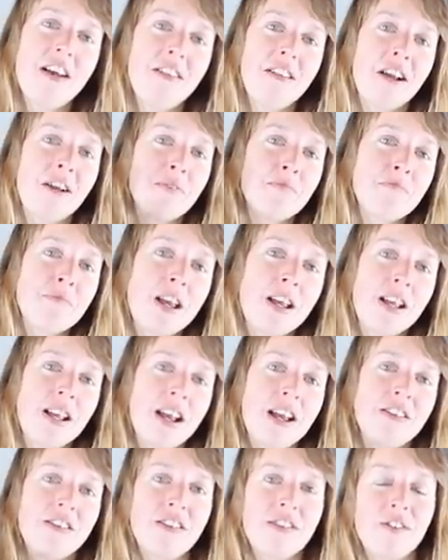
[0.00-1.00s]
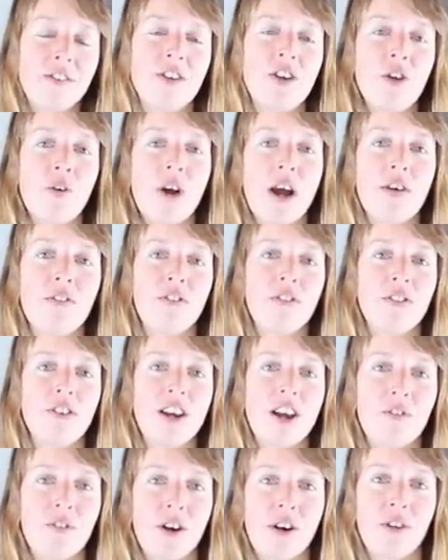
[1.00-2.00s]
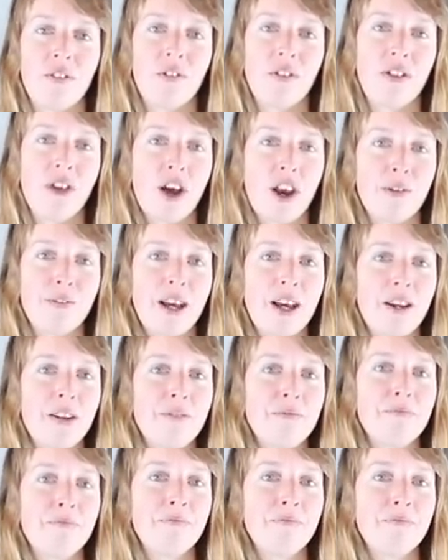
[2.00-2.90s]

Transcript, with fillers: out there in case you have never thought about it.